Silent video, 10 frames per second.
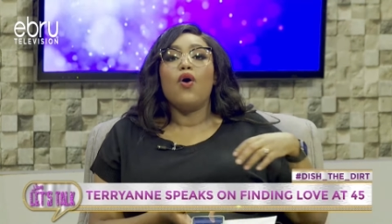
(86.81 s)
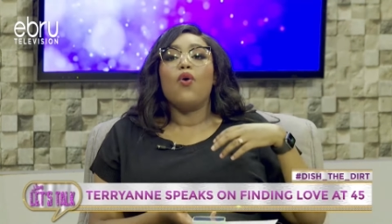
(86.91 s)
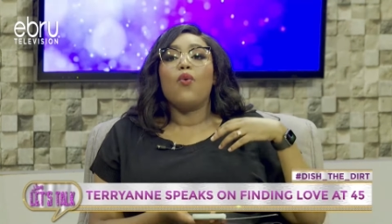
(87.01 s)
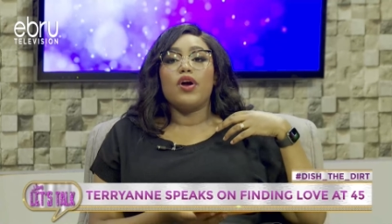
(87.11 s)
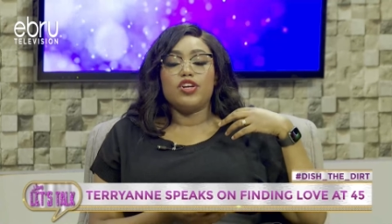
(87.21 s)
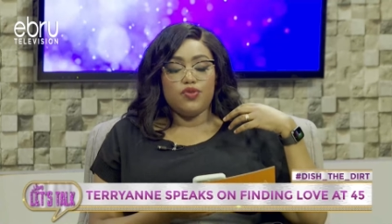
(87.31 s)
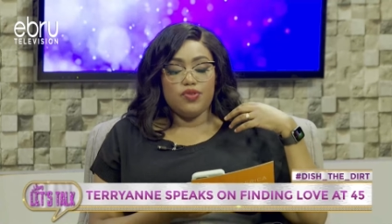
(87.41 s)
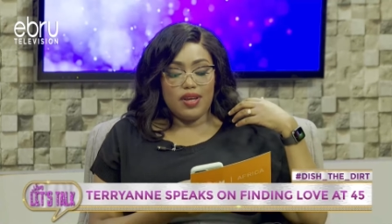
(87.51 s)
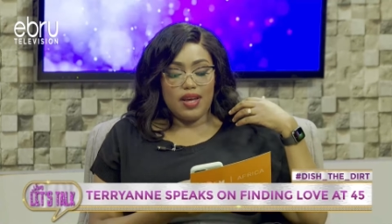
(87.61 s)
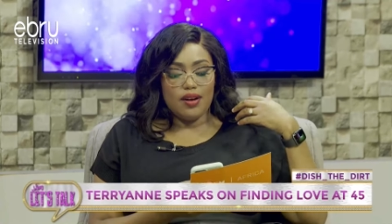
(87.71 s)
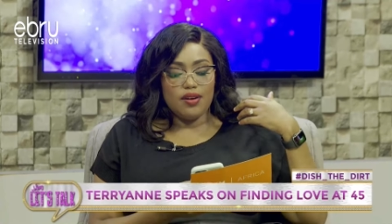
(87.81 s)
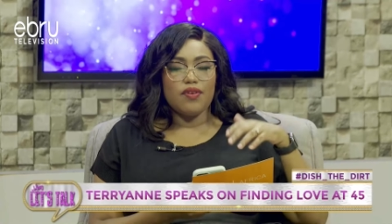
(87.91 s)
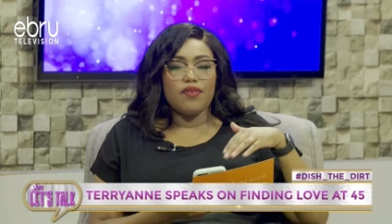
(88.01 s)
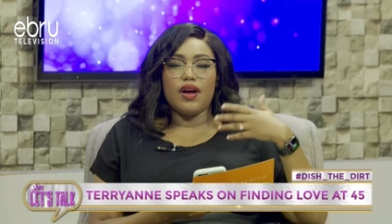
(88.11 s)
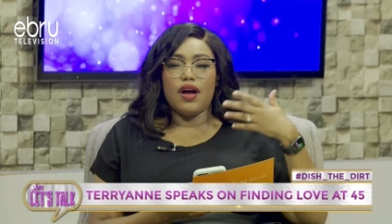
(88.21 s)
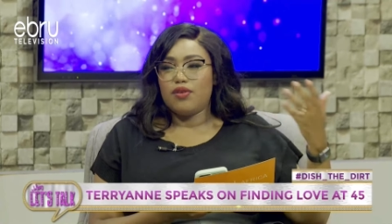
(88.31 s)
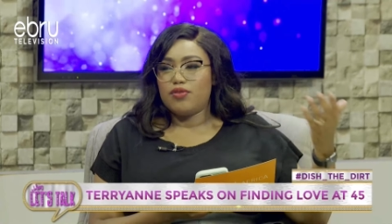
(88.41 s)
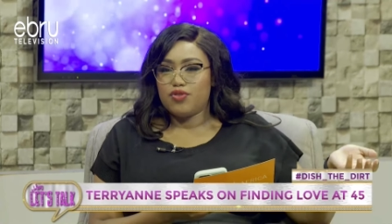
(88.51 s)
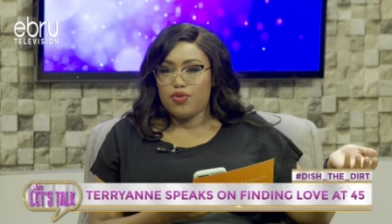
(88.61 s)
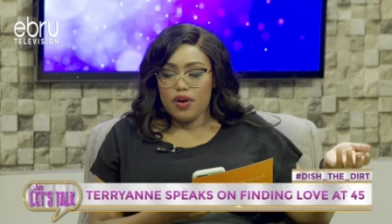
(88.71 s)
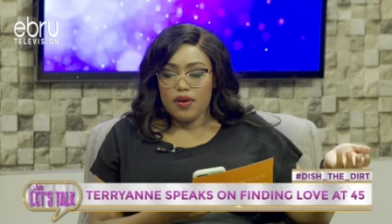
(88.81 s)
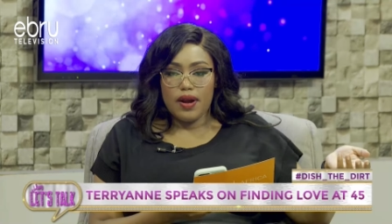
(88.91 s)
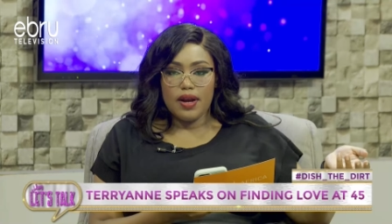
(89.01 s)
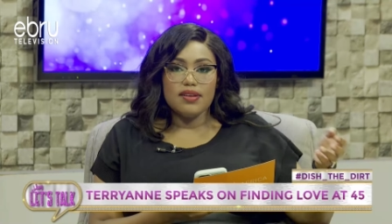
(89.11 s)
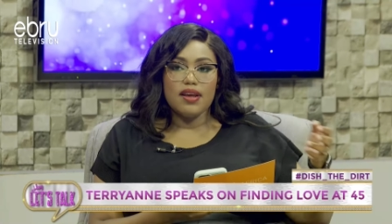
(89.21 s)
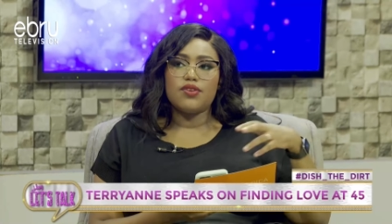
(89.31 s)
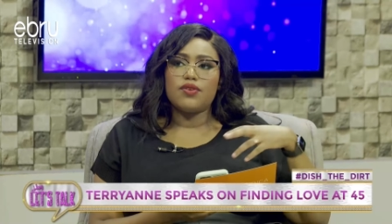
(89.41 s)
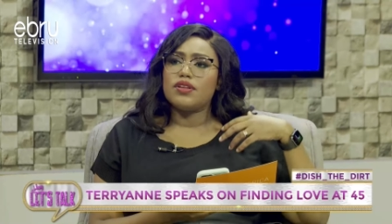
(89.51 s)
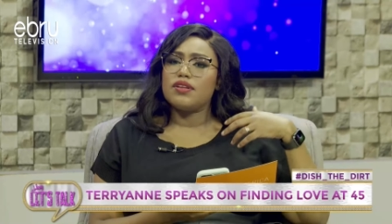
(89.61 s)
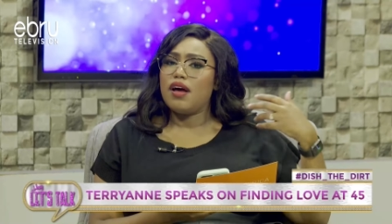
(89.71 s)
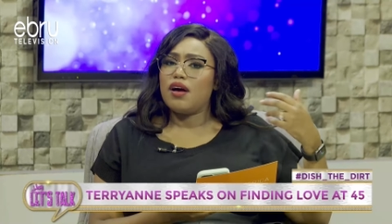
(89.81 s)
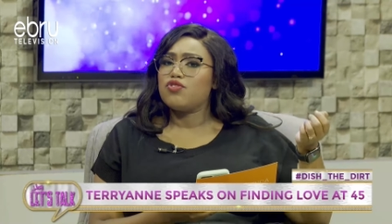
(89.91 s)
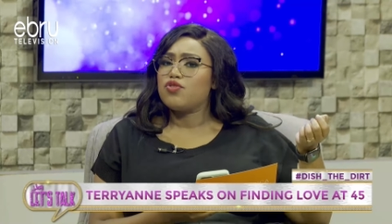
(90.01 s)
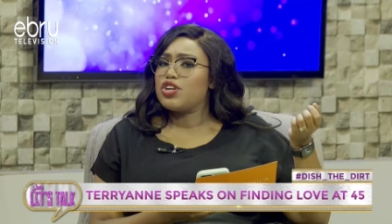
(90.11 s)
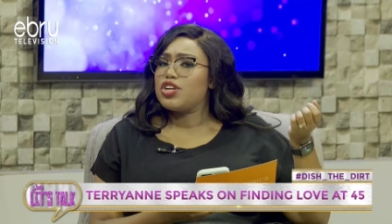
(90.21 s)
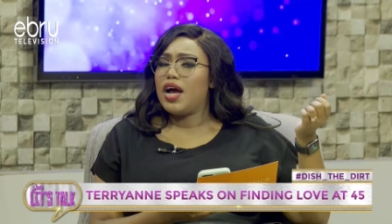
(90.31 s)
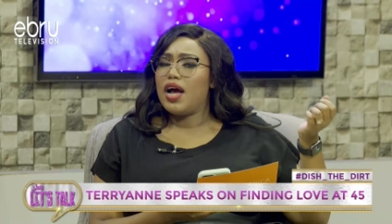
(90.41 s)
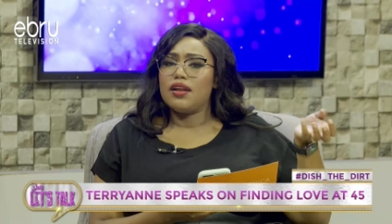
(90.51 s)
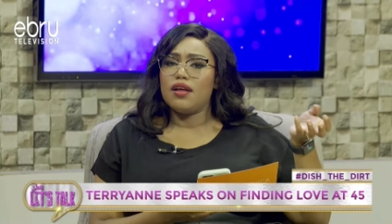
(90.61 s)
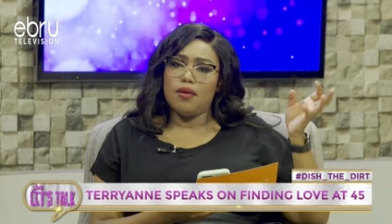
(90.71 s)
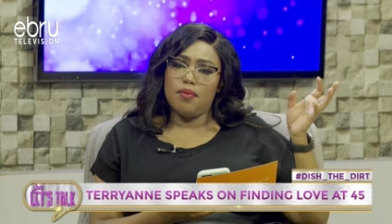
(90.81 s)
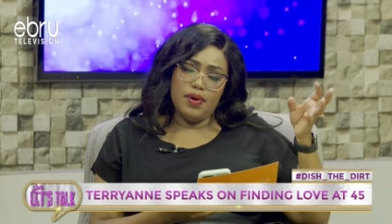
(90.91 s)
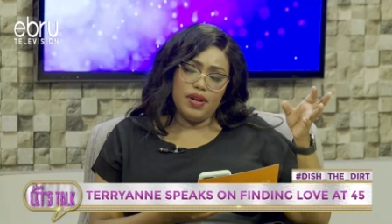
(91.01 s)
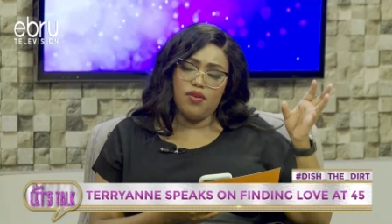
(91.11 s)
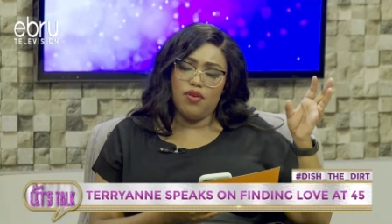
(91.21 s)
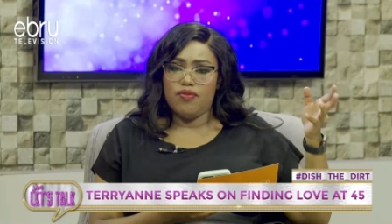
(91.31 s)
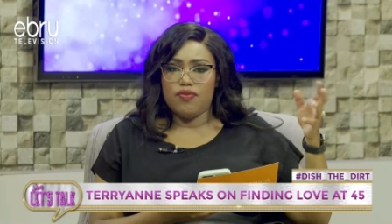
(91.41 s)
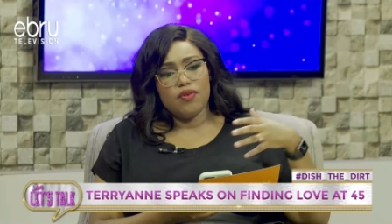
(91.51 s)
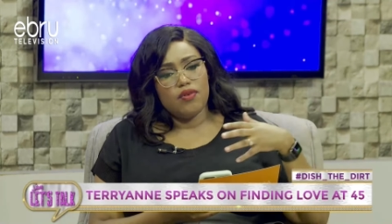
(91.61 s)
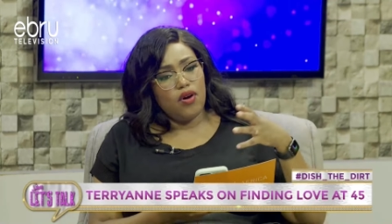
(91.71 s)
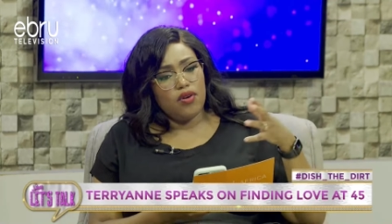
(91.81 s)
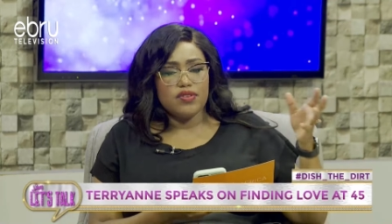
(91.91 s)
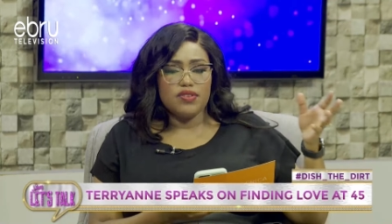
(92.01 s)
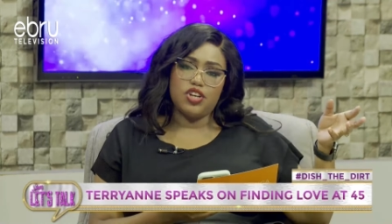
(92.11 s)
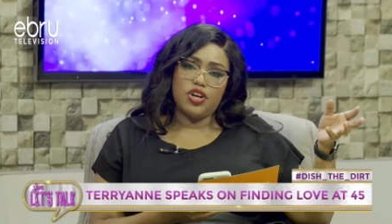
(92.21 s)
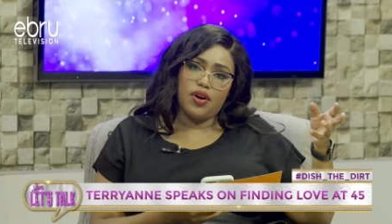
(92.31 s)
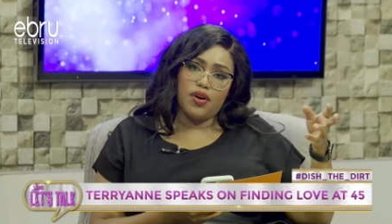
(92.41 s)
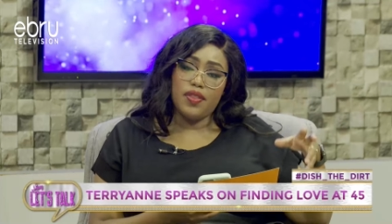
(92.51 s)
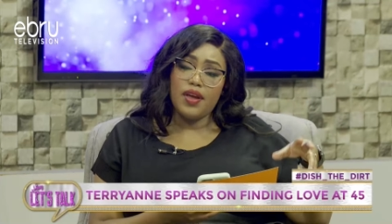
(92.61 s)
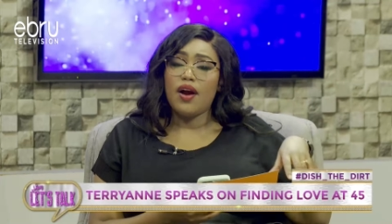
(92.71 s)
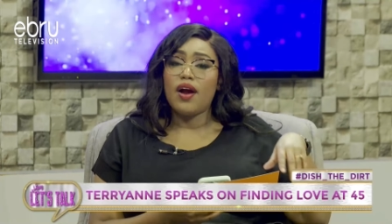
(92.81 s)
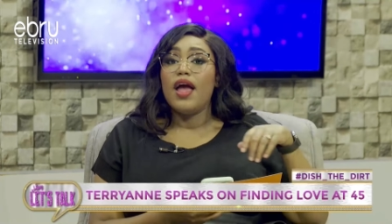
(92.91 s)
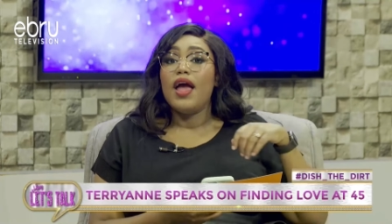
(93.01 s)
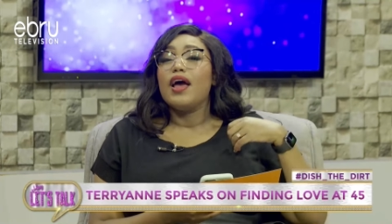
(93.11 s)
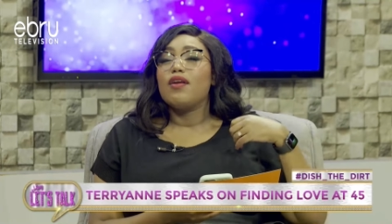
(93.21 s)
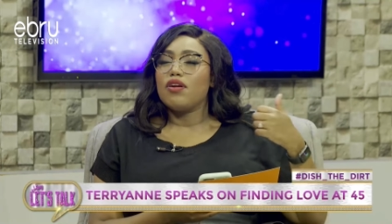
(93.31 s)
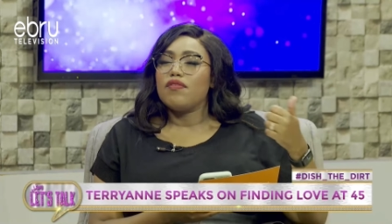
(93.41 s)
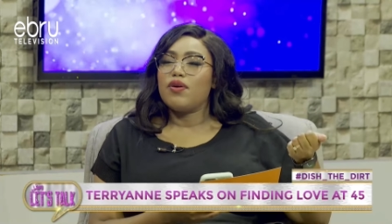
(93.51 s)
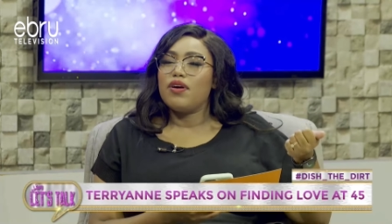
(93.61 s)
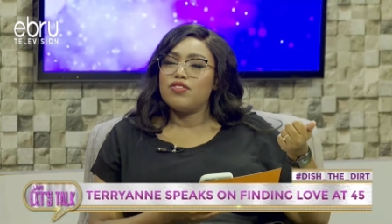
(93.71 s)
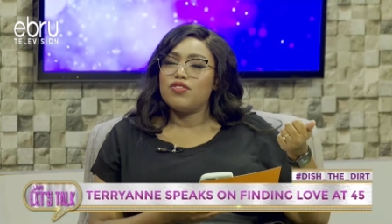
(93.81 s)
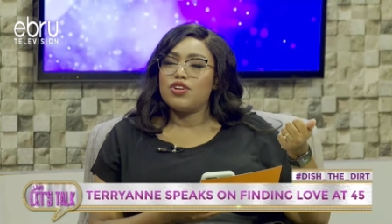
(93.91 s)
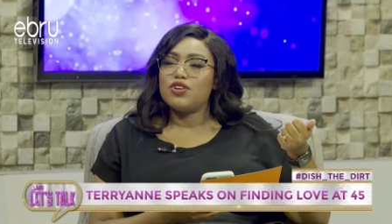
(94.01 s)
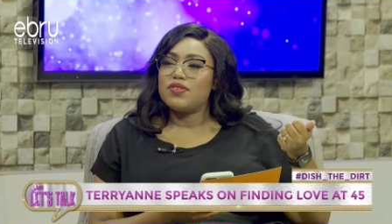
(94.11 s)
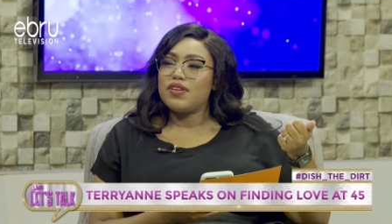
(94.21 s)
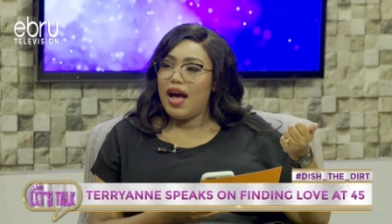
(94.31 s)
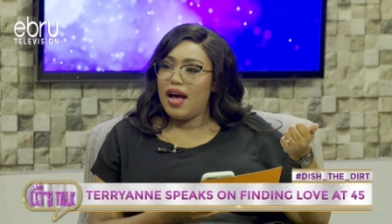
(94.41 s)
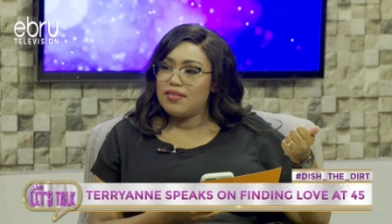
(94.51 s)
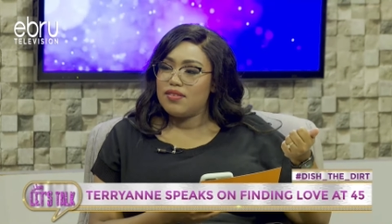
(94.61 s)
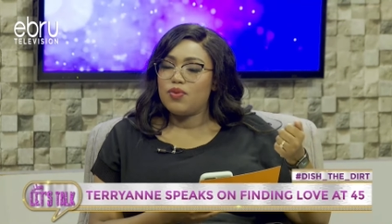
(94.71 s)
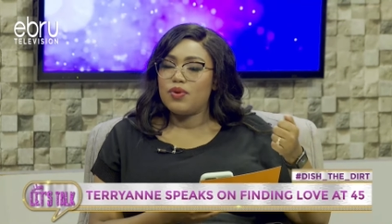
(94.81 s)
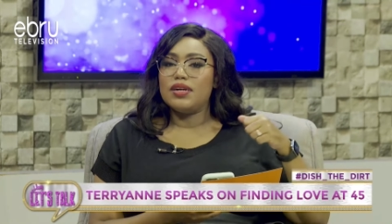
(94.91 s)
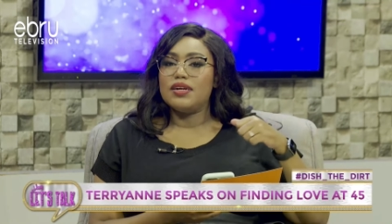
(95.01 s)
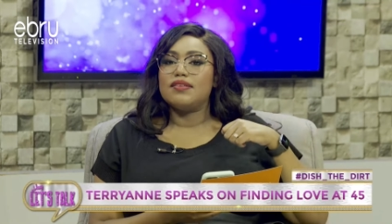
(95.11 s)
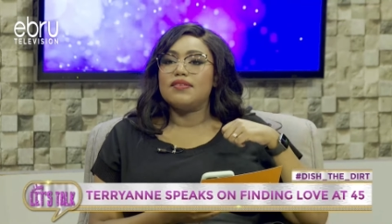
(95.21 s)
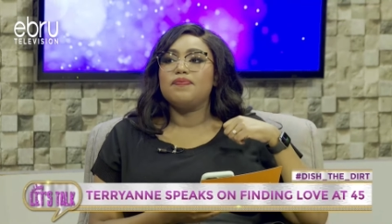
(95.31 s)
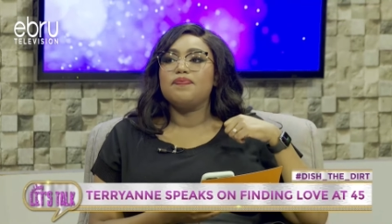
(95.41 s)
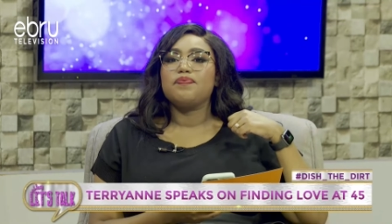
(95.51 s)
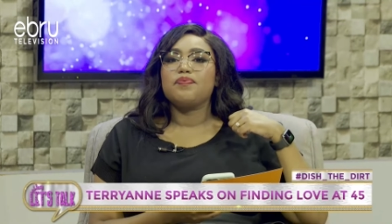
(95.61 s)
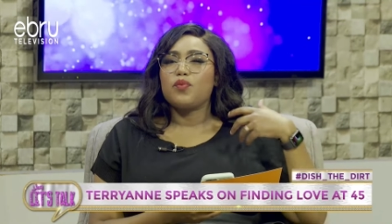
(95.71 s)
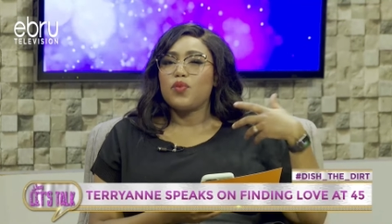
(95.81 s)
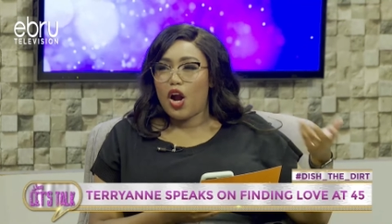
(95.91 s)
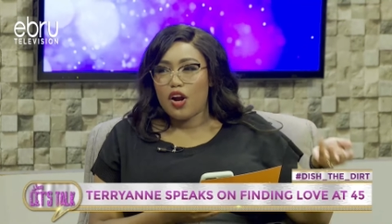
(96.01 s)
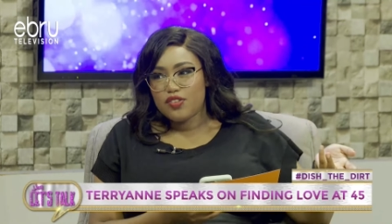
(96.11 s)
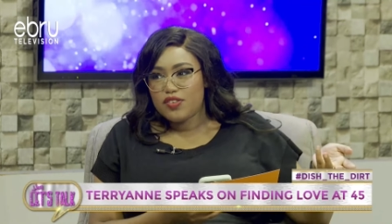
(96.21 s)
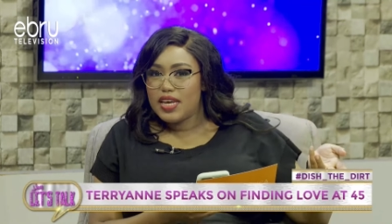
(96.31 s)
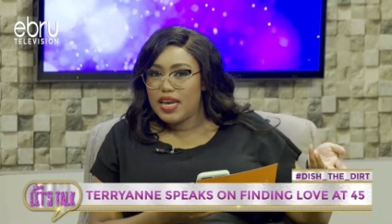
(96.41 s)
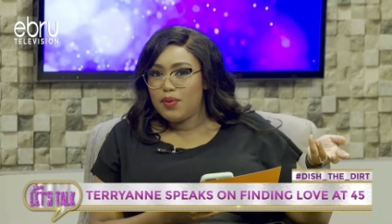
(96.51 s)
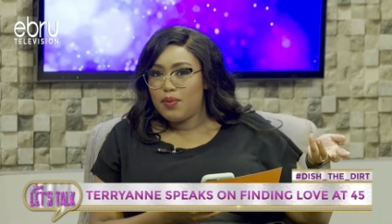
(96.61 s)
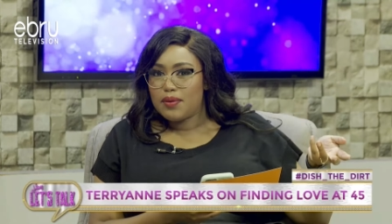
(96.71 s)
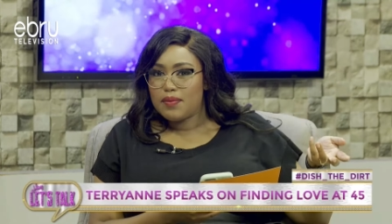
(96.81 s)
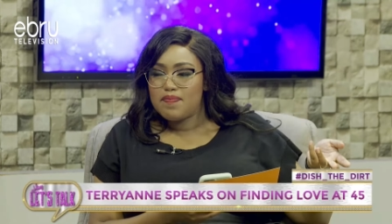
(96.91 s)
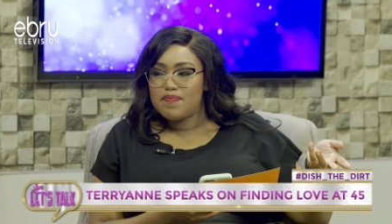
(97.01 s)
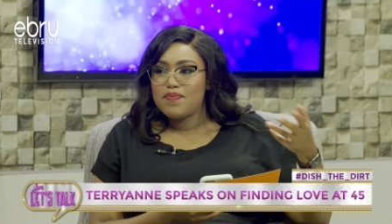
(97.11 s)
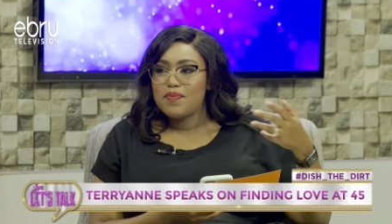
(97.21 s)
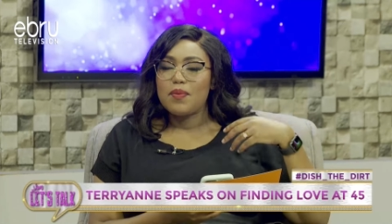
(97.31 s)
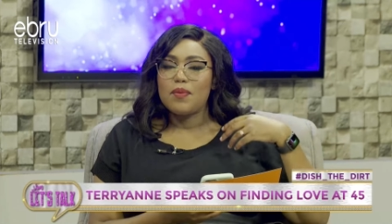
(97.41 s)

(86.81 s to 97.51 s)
Where she was kind of giving a house tour, right? And during this house tour, she had a bit of conversation here and there. And one of the questions where she was asked was, Are you seeing anyone? Mm -hmm